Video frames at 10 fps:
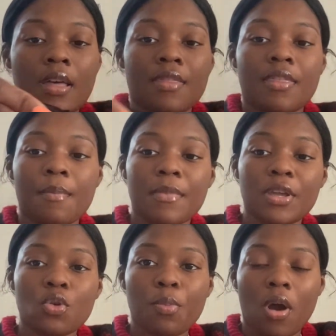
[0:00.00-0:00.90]
the
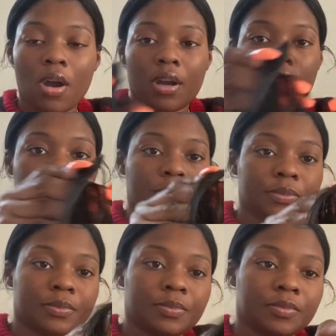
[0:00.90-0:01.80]
middle part.
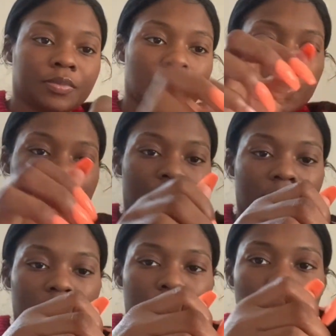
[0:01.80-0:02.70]
Let me see if I
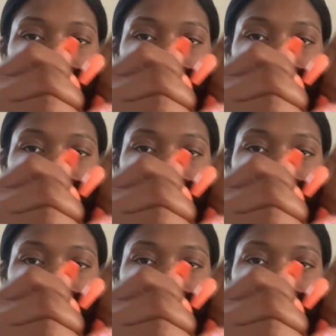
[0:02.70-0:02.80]
can do it